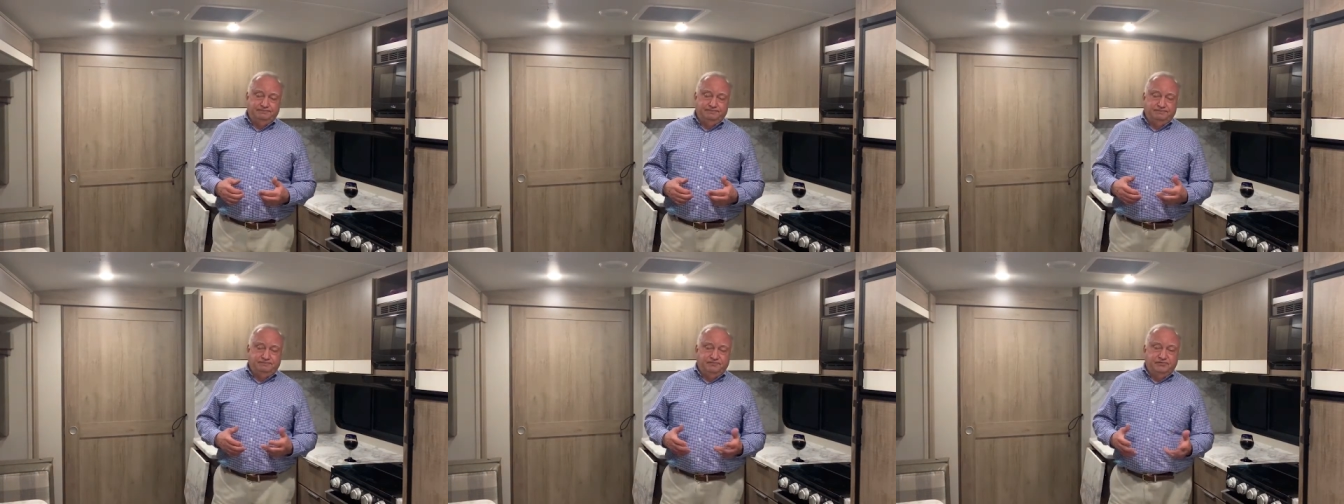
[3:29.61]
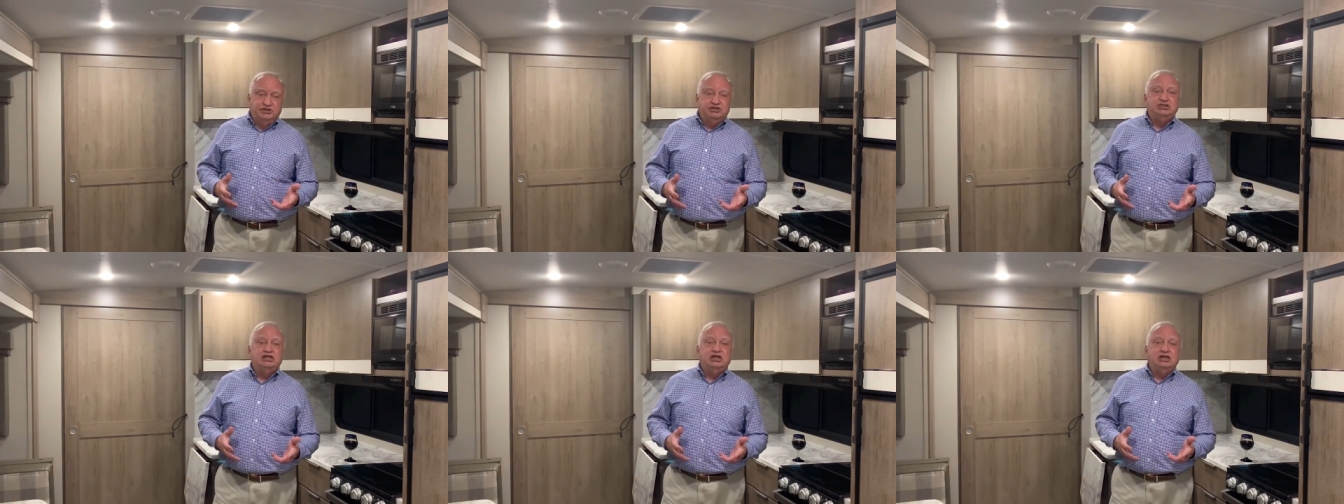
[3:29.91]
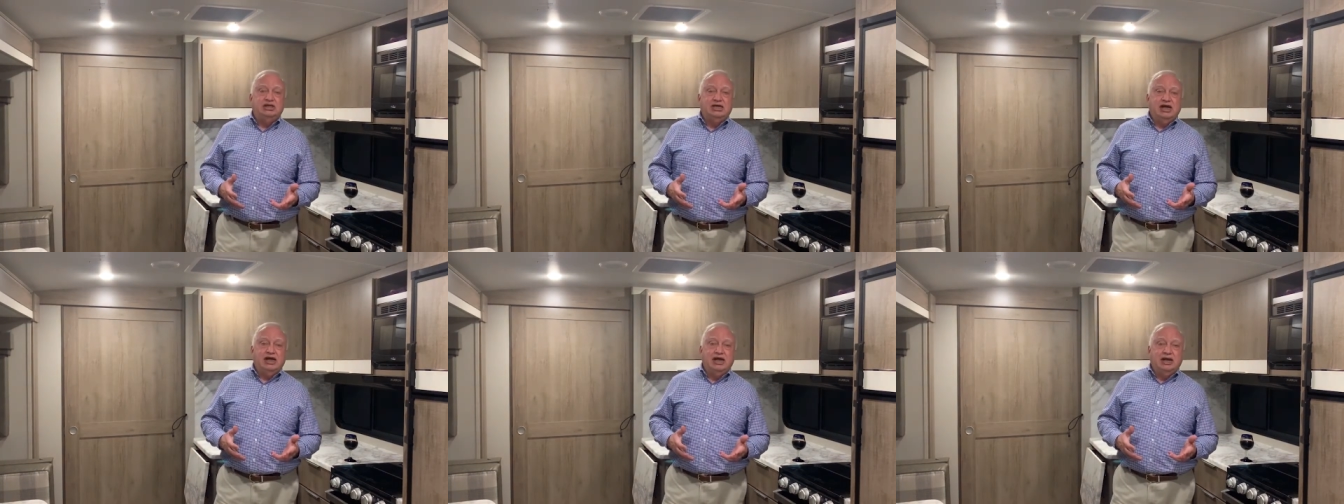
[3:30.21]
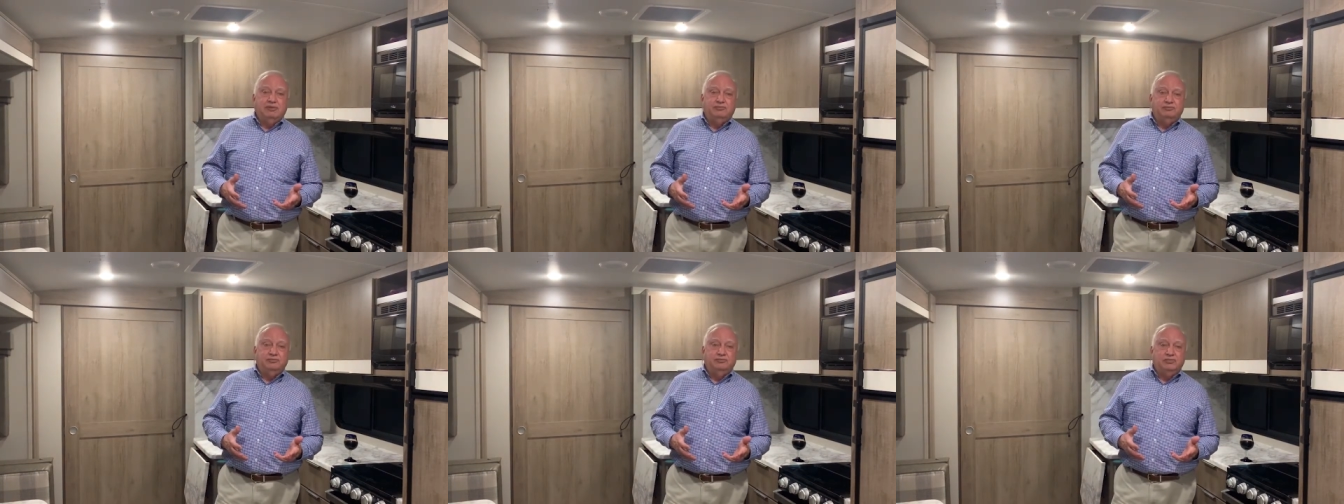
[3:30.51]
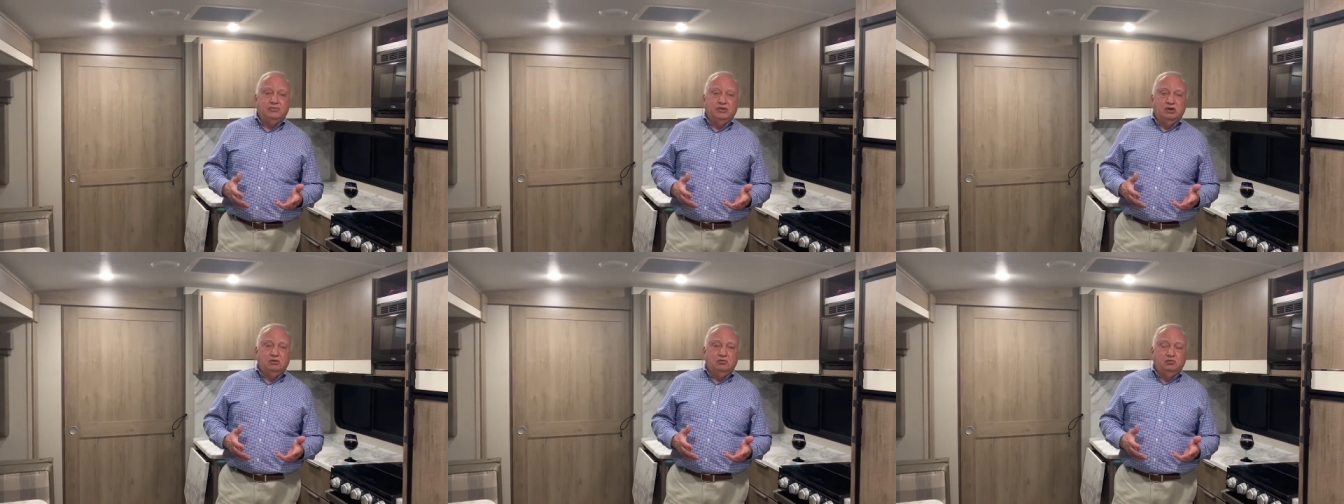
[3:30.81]
fishing camp
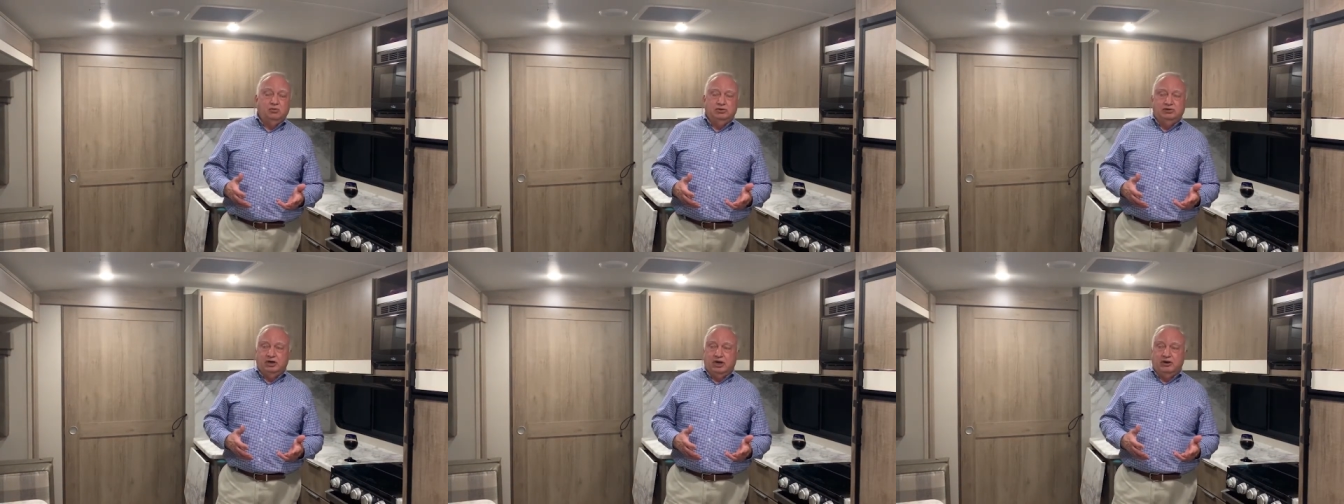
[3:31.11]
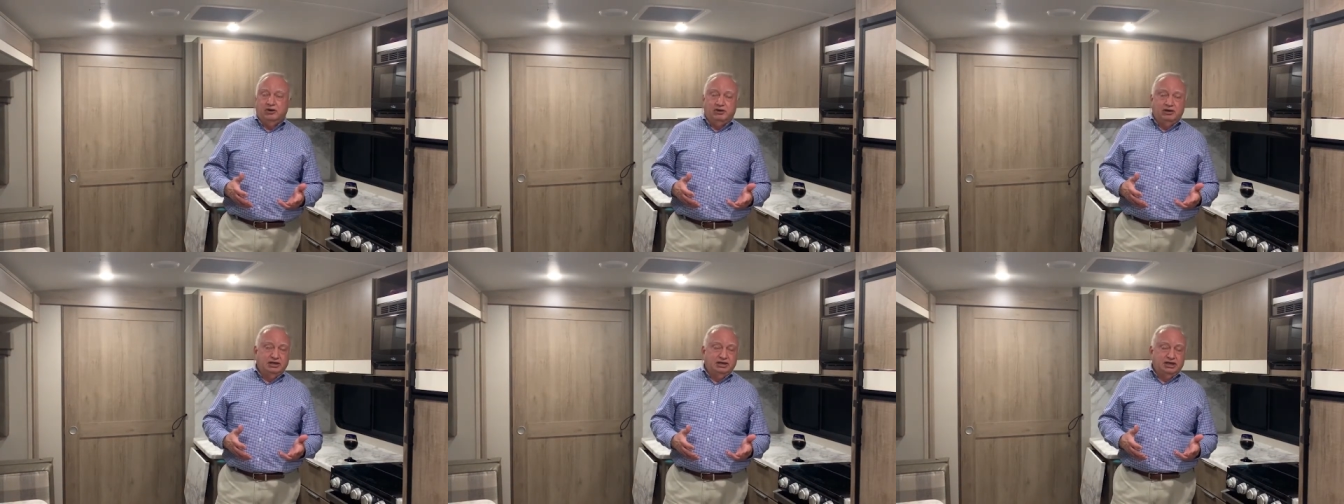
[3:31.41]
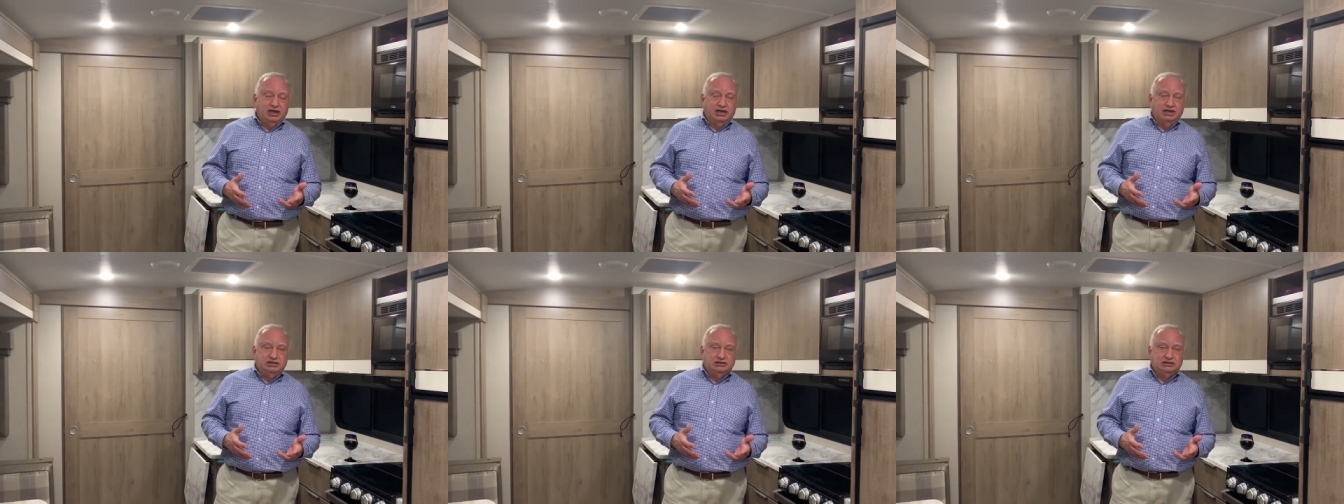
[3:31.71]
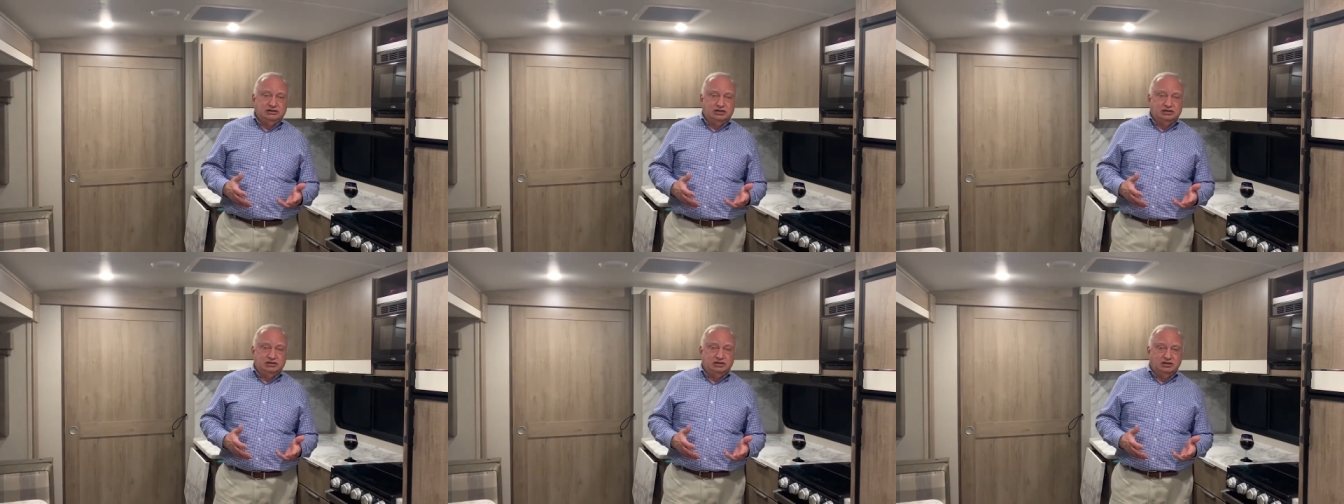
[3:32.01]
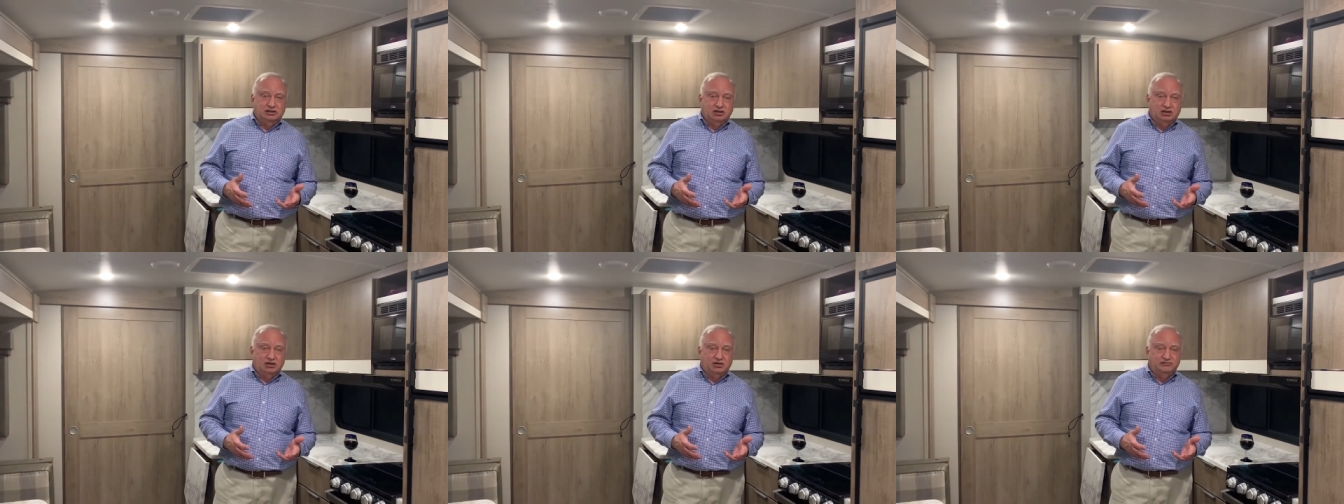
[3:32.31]
with the hurricanes in the
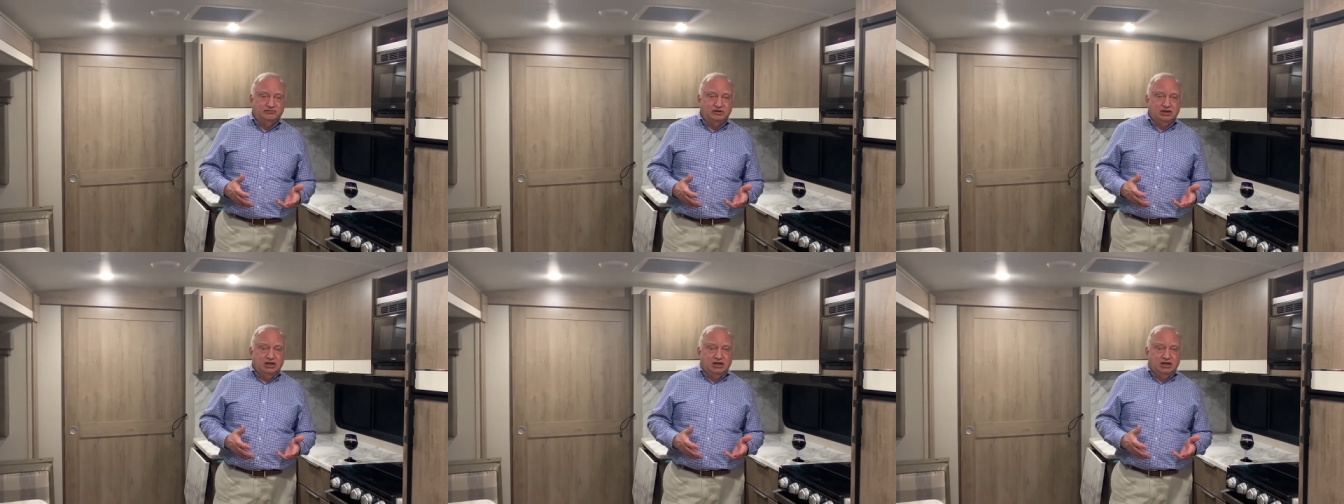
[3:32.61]
Gulf,